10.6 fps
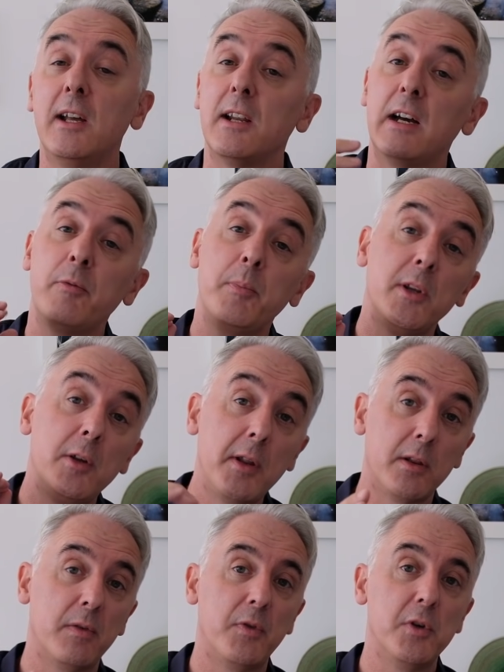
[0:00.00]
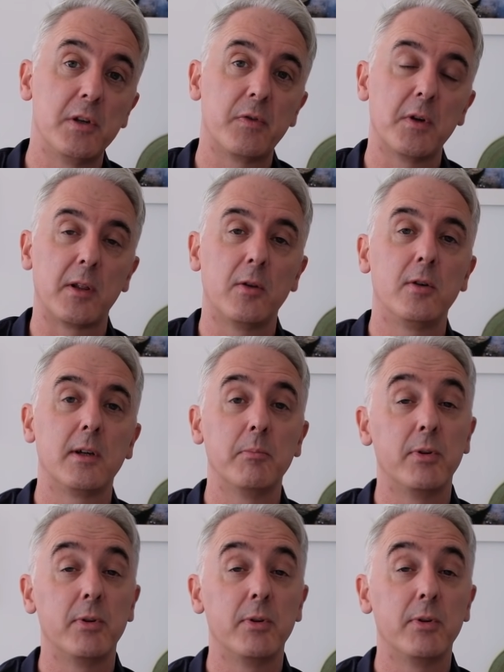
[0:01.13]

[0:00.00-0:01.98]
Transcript: Now, I haven't been using the Fuji for as long,